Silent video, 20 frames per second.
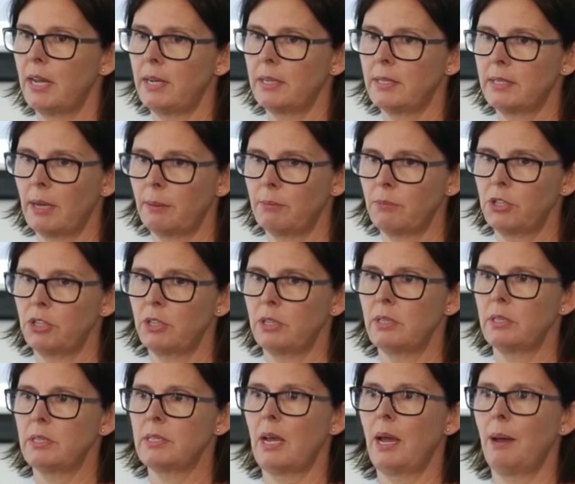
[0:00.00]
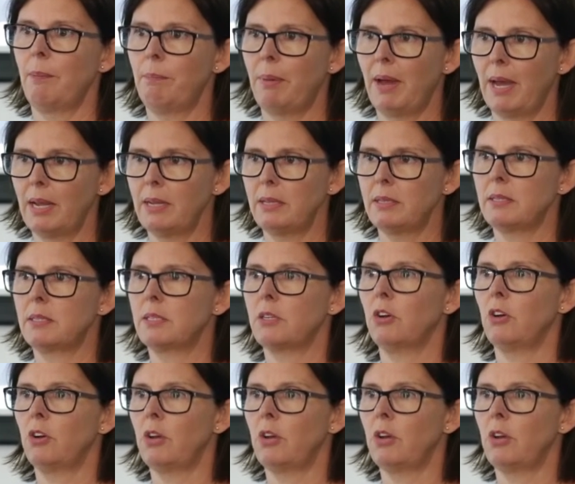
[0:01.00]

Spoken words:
and assumptions are based